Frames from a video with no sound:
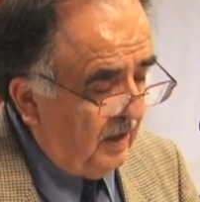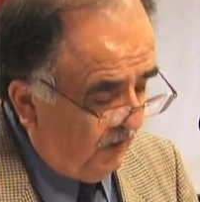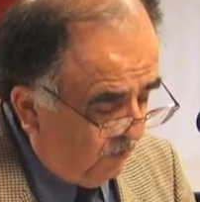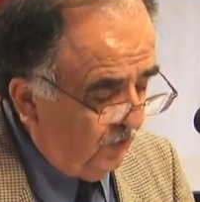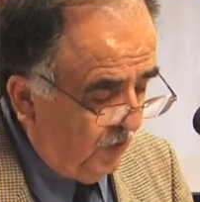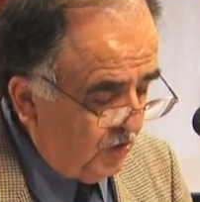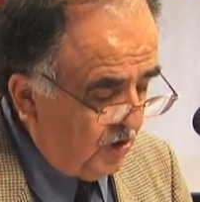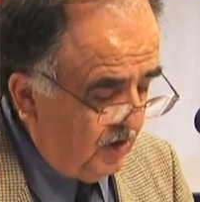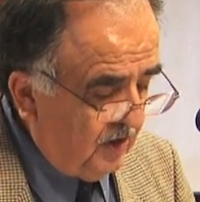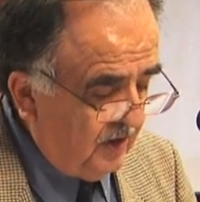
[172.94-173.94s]

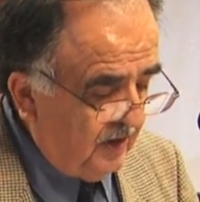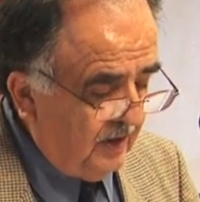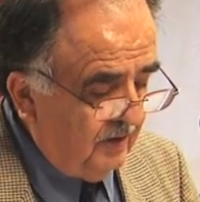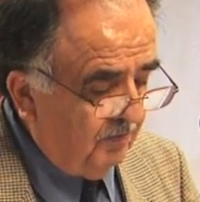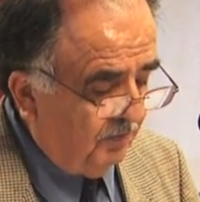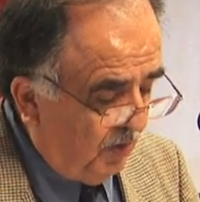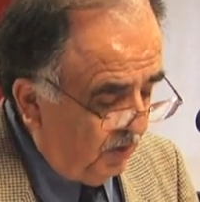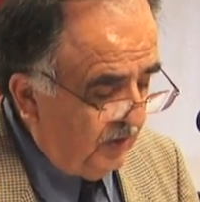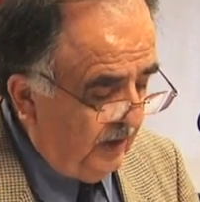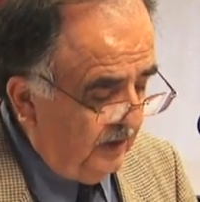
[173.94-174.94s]
Unfortunately,
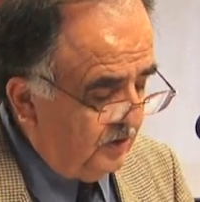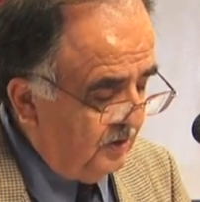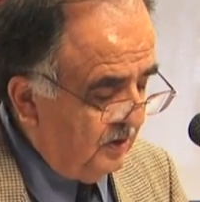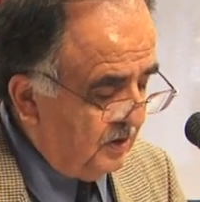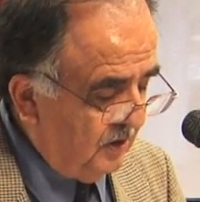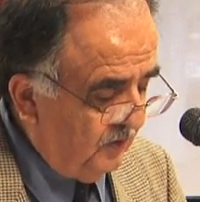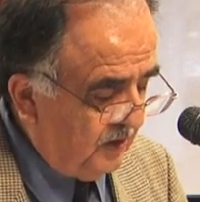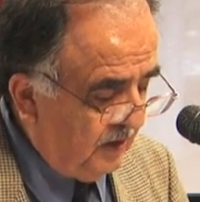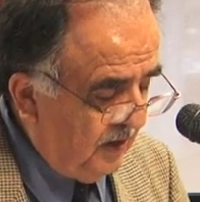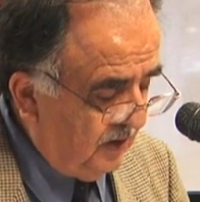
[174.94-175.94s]
both entered the
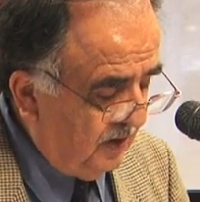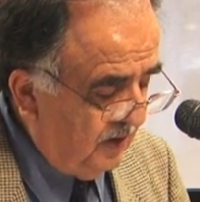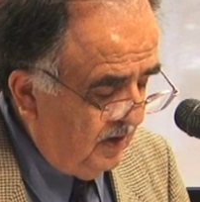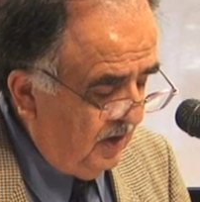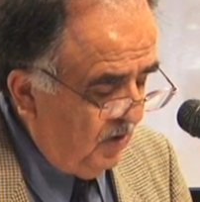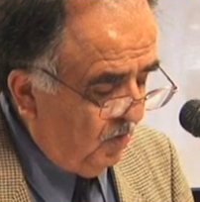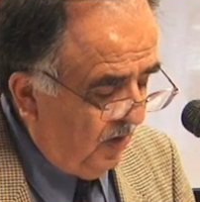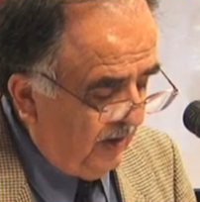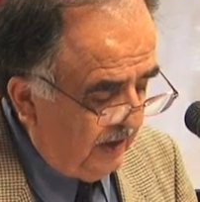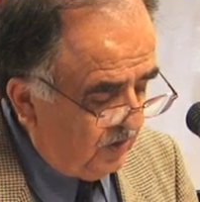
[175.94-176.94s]
Silver Dollar
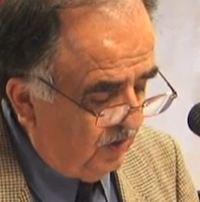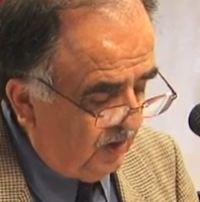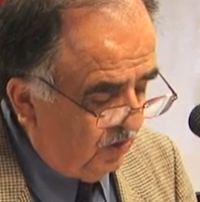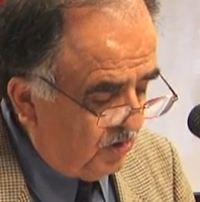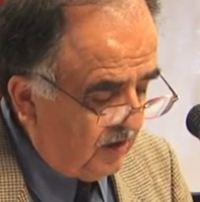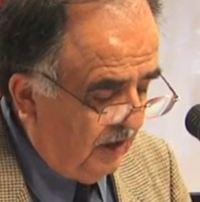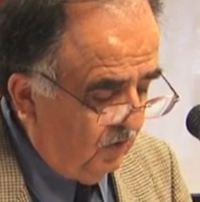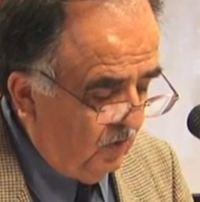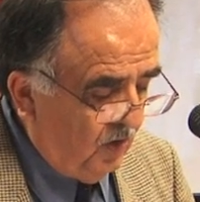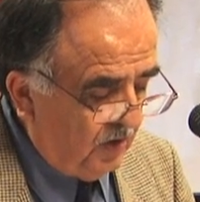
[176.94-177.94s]
while Hector and
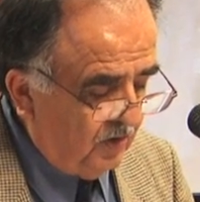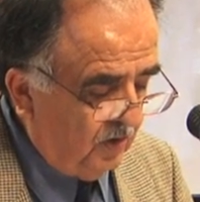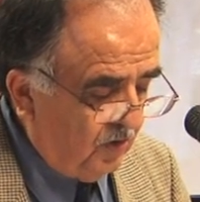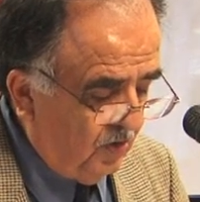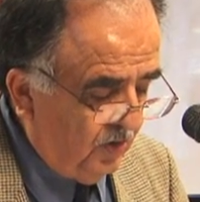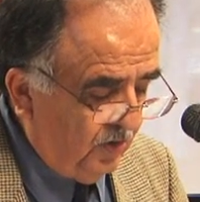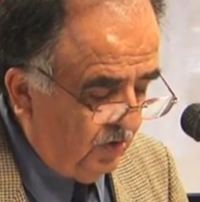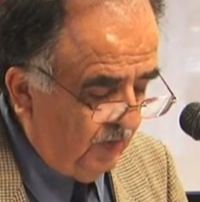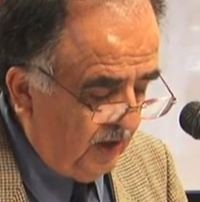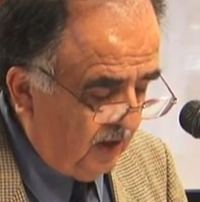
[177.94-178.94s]
Gustavo walked to the corner
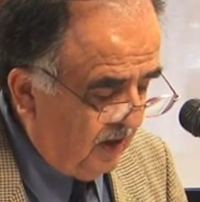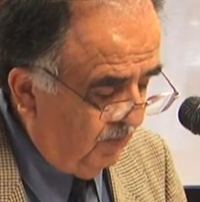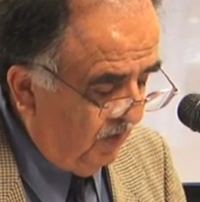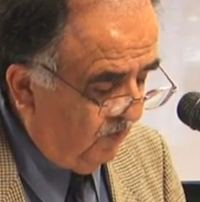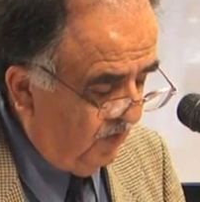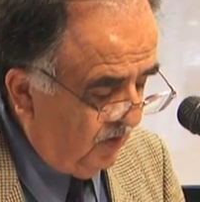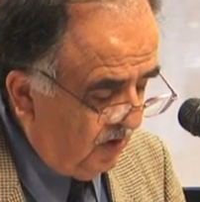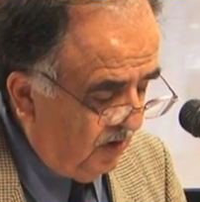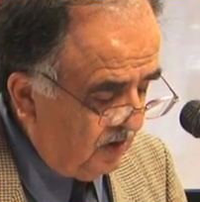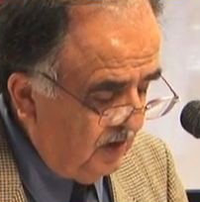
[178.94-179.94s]
to make a couple of phone
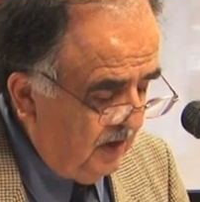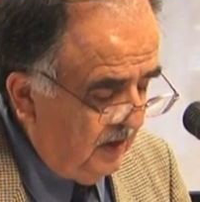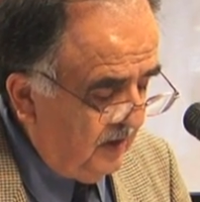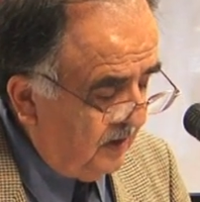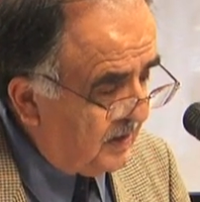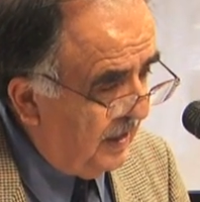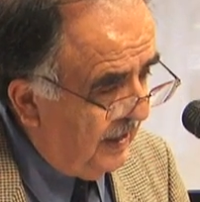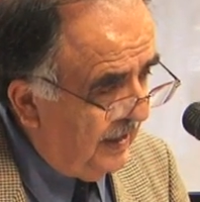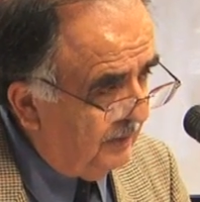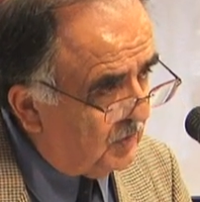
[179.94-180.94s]
calls. The
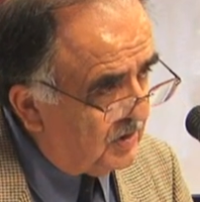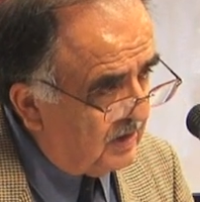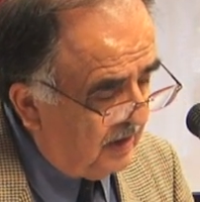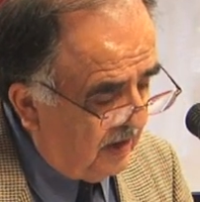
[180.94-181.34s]
time was